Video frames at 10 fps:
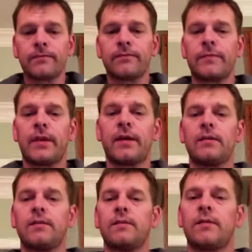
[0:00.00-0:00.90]

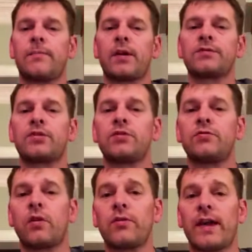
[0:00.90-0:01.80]
the
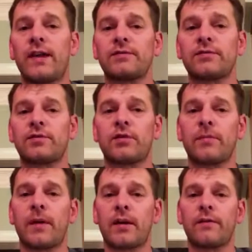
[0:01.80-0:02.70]
prosecutor only has a certain
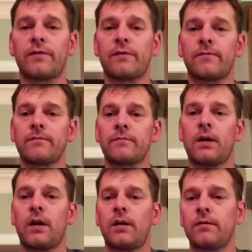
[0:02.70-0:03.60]
amount
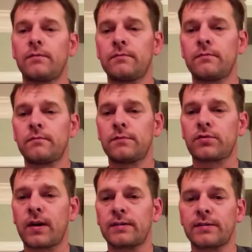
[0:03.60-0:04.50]
of
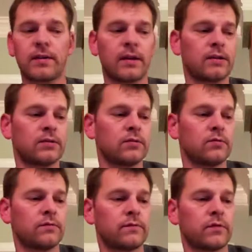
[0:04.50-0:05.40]
strikes that they can
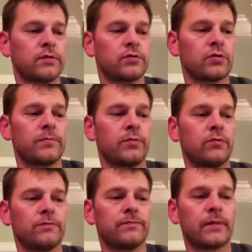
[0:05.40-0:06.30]
do for the jury pool.
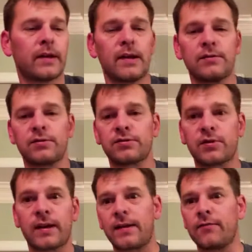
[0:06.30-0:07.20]
They can't just
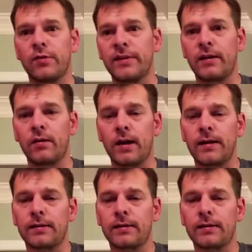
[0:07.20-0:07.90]
strike everyone they don't like.